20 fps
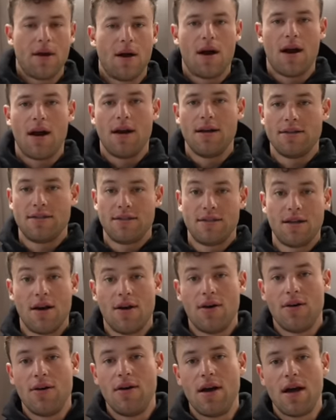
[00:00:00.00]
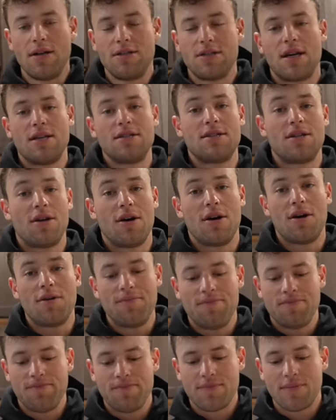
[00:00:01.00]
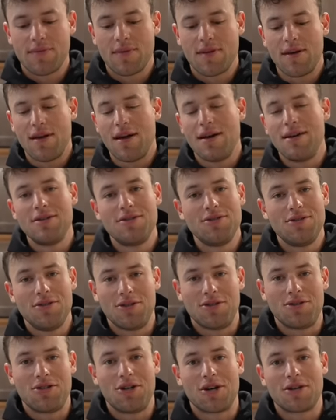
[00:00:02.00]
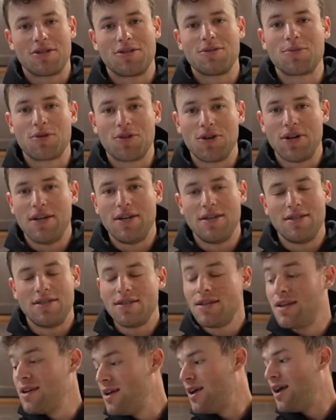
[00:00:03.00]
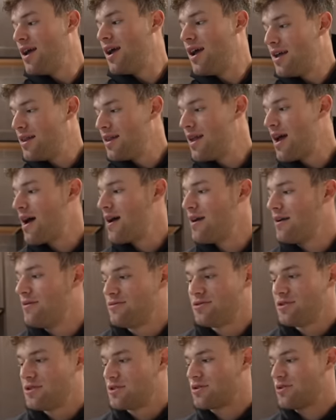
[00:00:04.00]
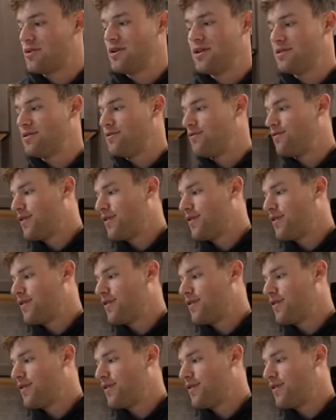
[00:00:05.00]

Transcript: All right, so as you guys saw, just chug some green in that it was just greens and